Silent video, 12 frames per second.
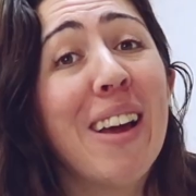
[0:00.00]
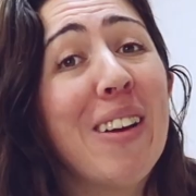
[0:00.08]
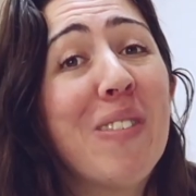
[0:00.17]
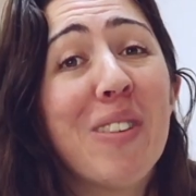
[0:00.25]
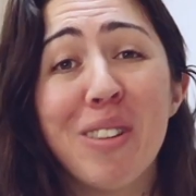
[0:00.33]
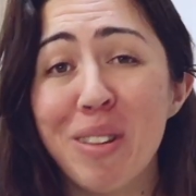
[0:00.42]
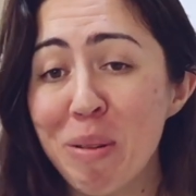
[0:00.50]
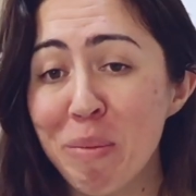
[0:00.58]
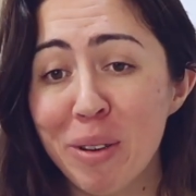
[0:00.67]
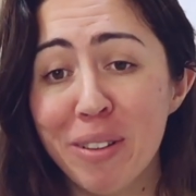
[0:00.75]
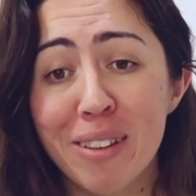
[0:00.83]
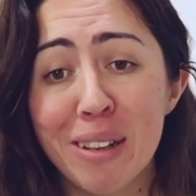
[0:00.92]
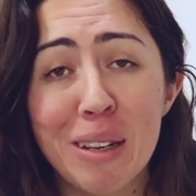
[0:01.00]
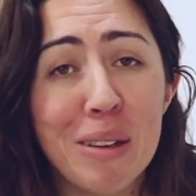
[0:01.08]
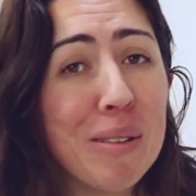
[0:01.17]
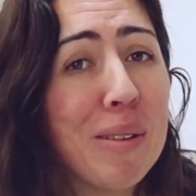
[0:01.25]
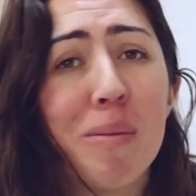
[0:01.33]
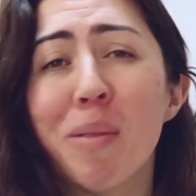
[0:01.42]
If for some reason
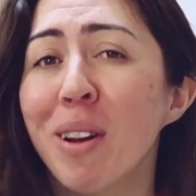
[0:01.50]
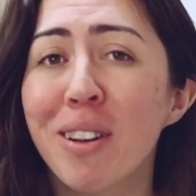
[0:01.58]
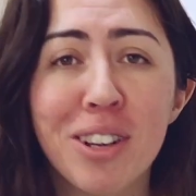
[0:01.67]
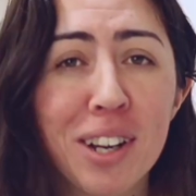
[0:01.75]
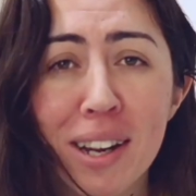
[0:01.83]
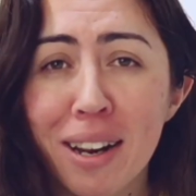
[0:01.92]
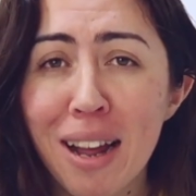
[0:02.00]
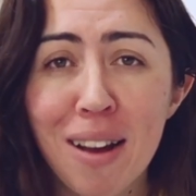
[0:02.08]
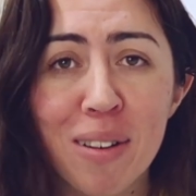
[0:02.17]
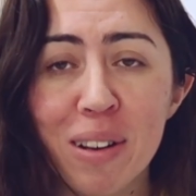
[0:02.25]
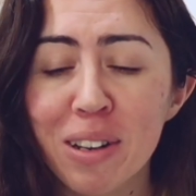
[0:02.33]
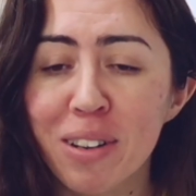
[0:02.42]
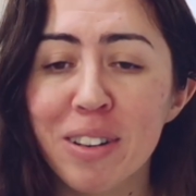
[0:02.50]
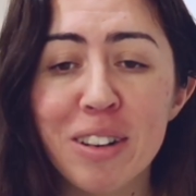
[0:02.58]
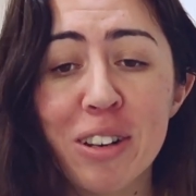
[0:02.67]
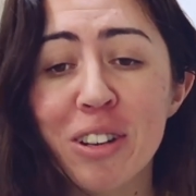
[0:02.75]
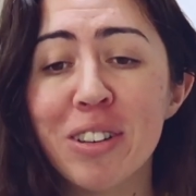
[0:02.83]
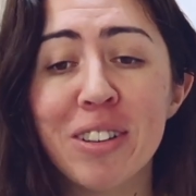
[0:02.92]
you just want to check it out and you're
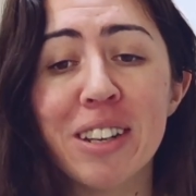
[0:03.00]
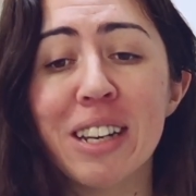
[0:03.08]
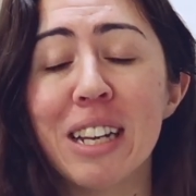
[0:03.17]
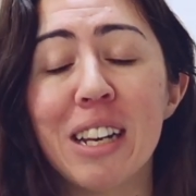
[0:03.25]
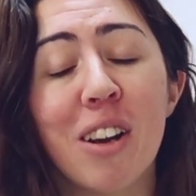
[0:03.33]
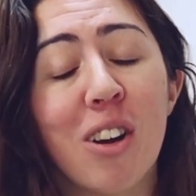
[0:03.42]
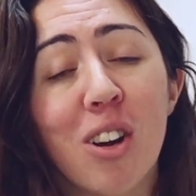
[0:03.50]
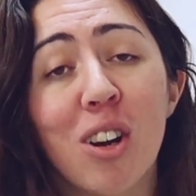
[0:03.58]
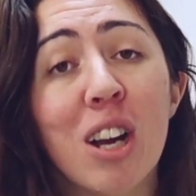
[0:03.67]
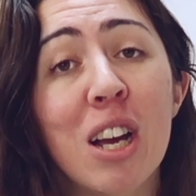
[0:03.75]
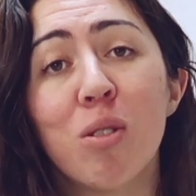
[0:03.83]
interested in her